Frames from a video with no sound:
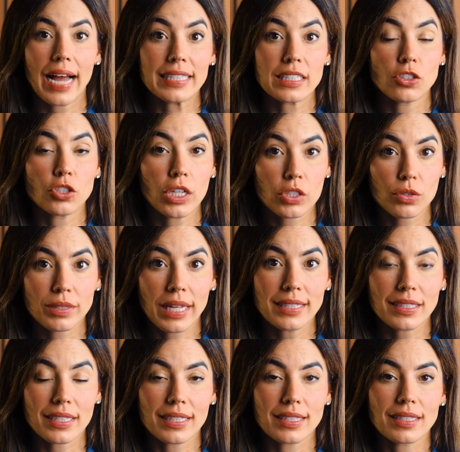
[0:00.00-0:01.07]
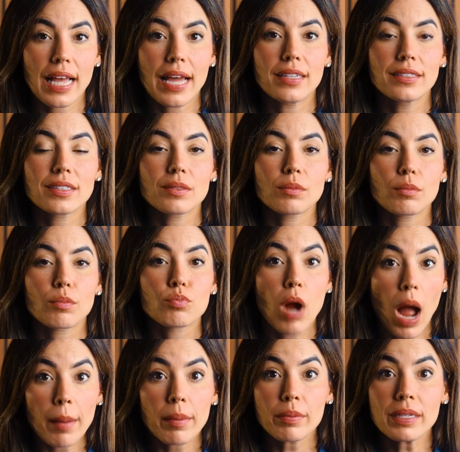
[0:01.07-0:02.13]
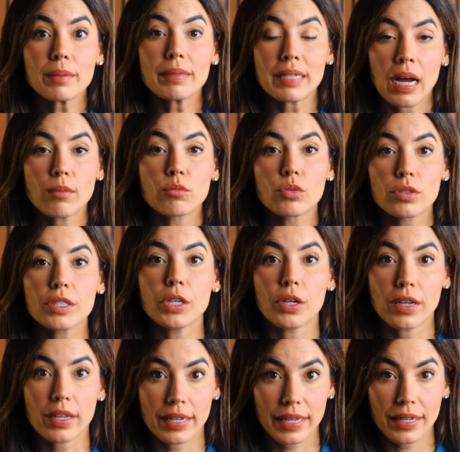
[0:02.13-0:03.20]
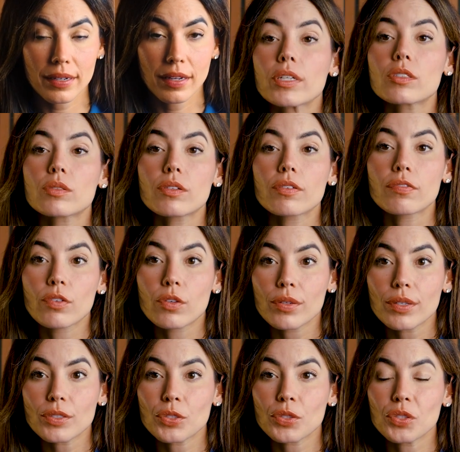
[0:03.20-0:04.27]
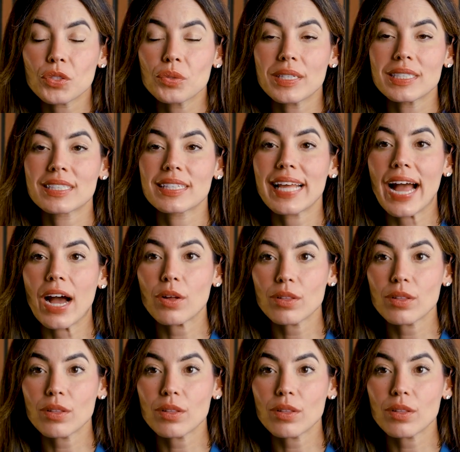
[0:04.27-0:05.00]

as a general dentist, and probably become really good at it. But what you're referring to is the